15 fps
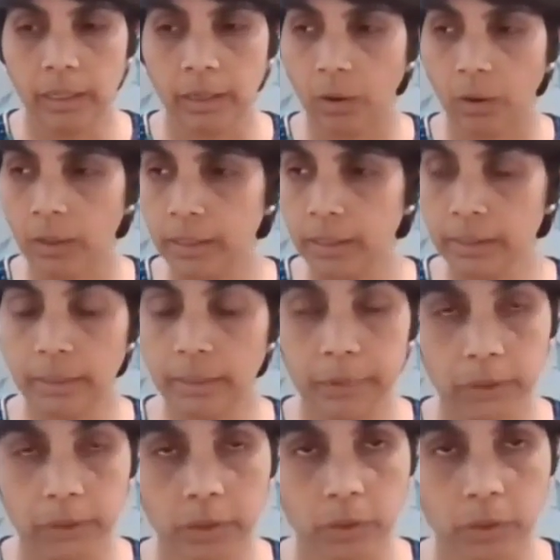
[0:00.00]
all our
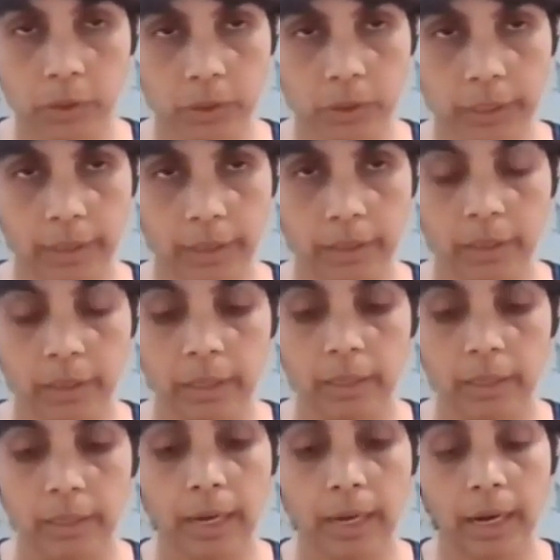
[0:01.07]
scriptures also say
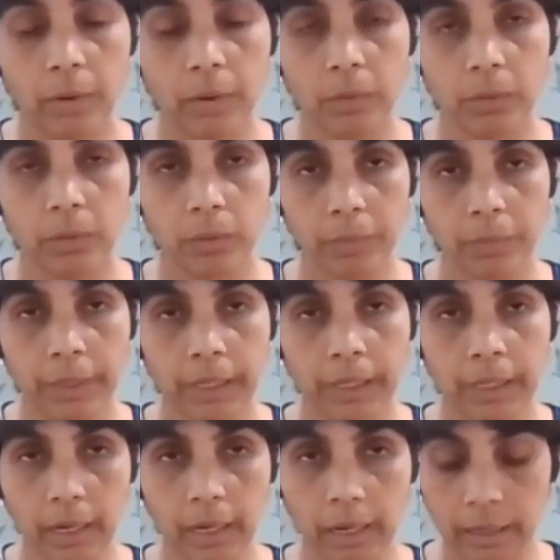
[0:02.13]
how
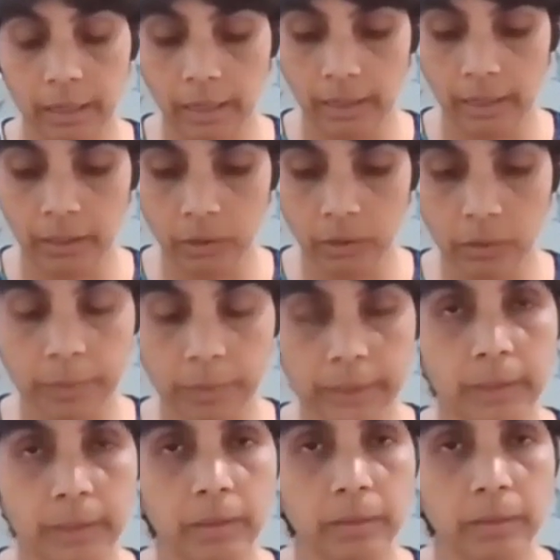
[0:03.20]
we look
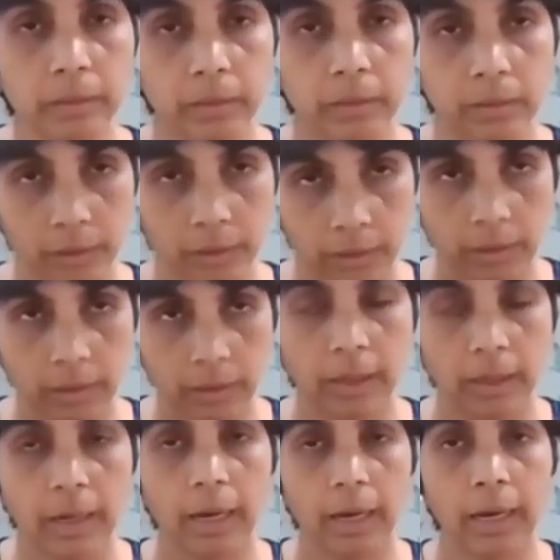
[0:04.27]
within
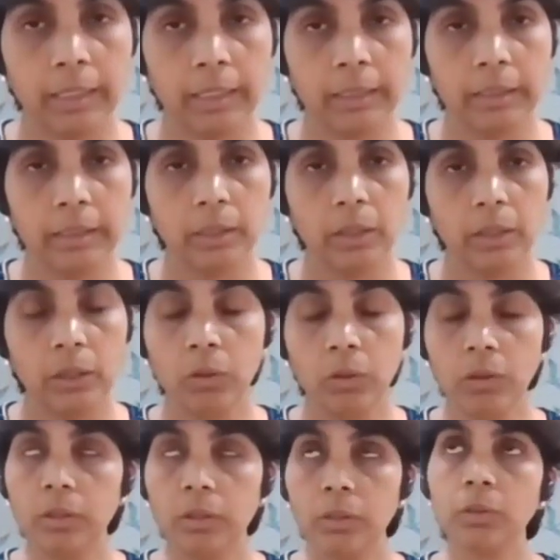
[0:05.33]
and
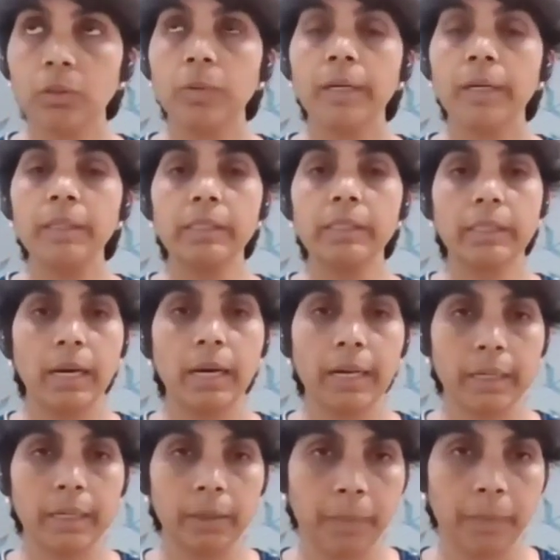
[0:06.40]
look towards the
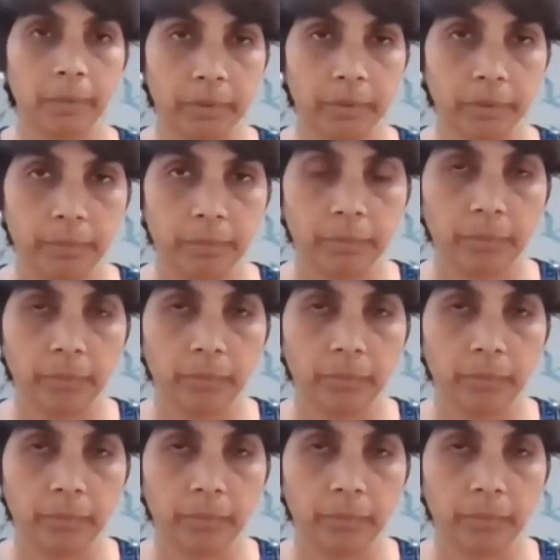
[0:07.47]
higher power.